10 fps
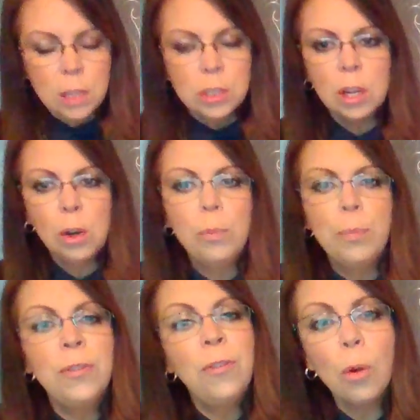So
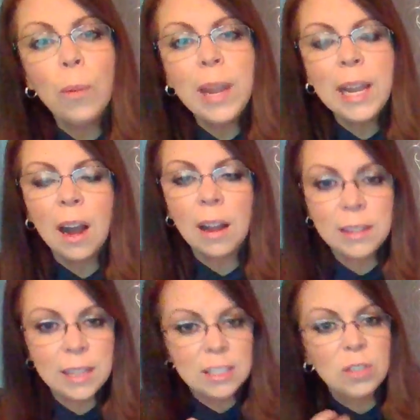before we cut
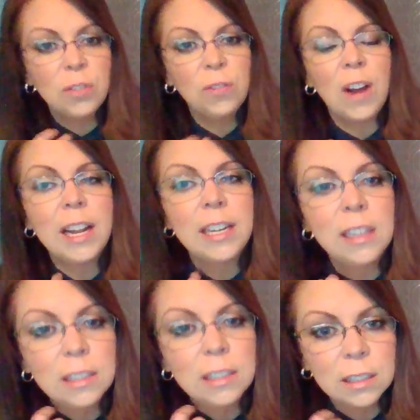this
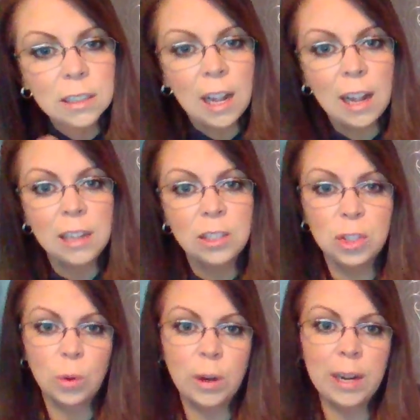fun
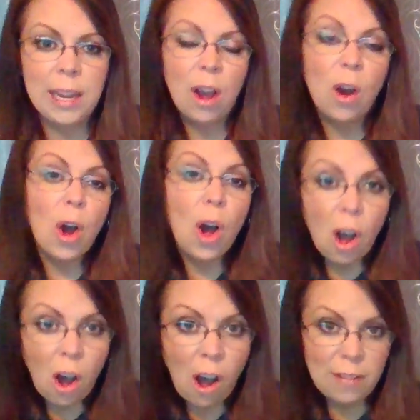story
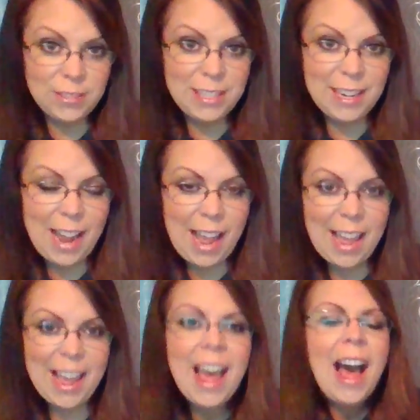off
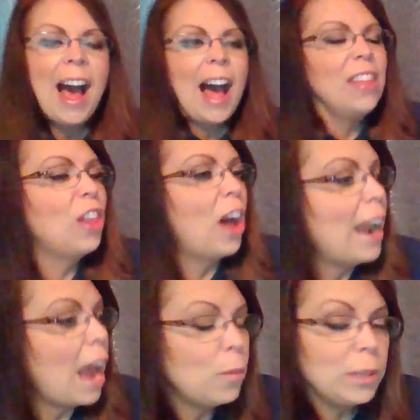today, I
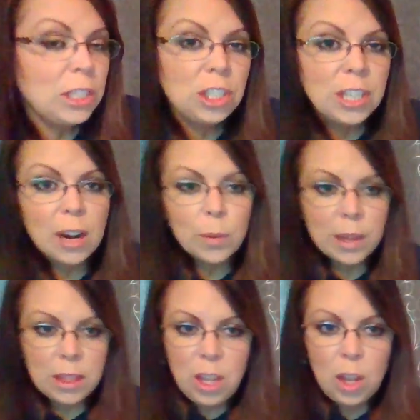thought I would share
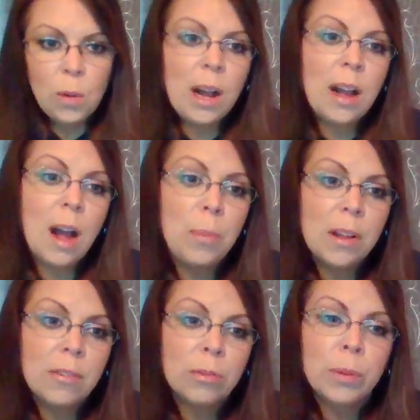with you a couple
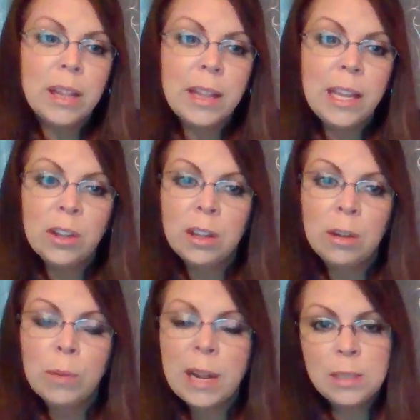of really
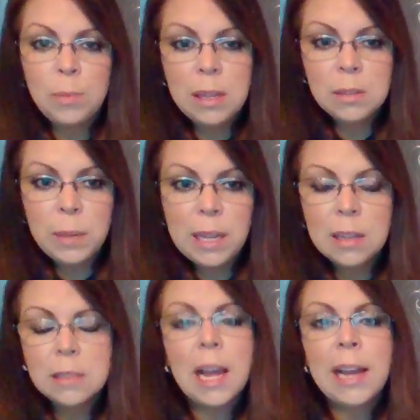good recipes
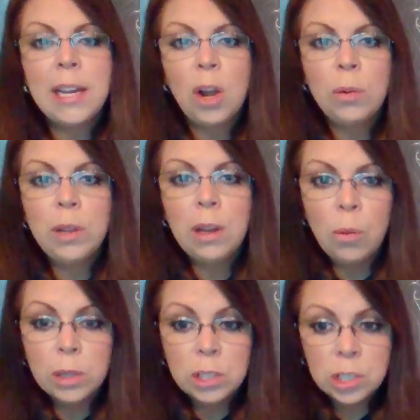because I know,
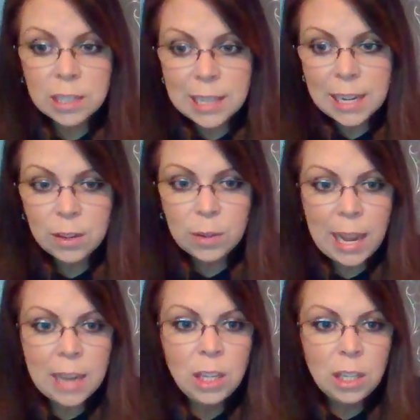we're shut down
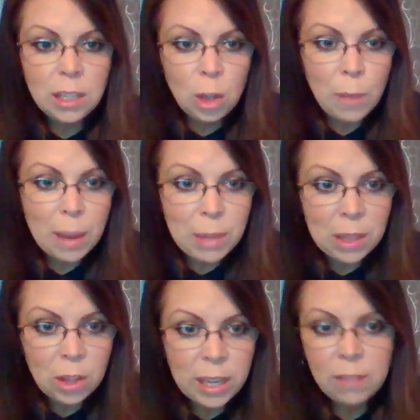and you might be
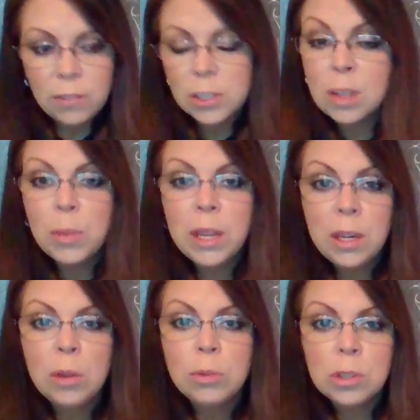looking for
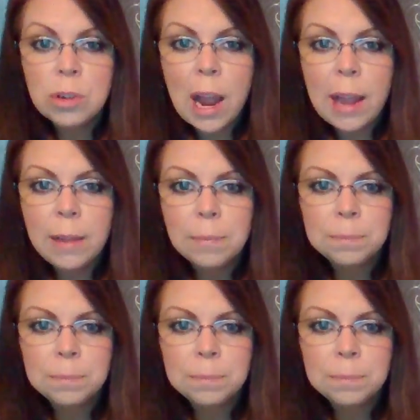something new to try.